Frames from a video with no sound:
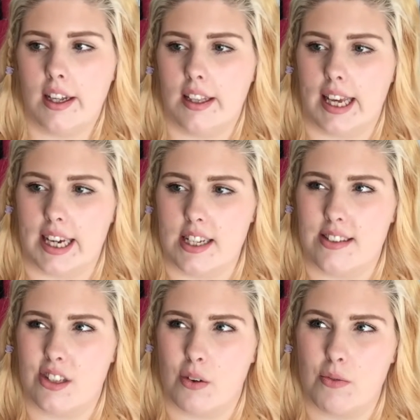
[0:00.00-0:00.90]
Like
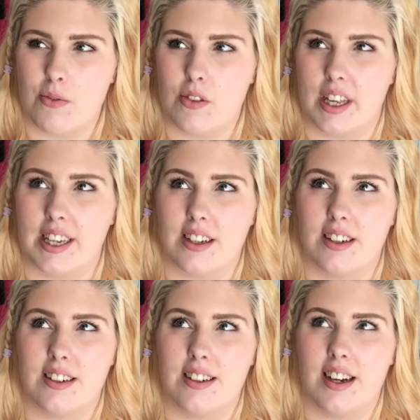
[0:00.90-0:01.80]

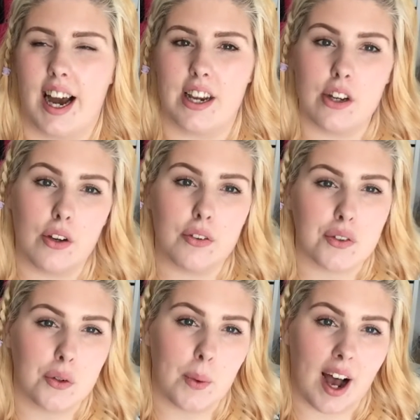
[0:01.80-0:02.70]
I know
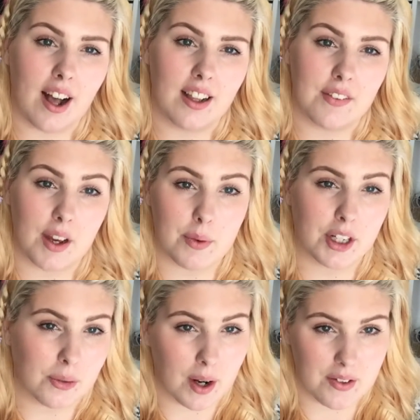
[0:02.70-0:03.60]
for a while if I want
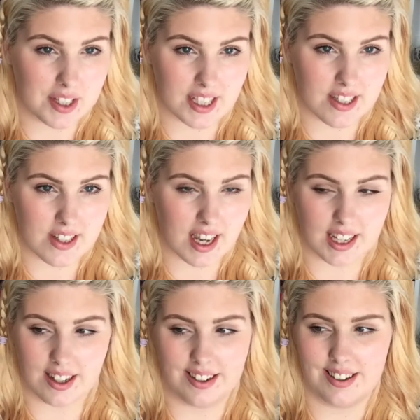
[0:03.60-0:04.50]
to go out the next day,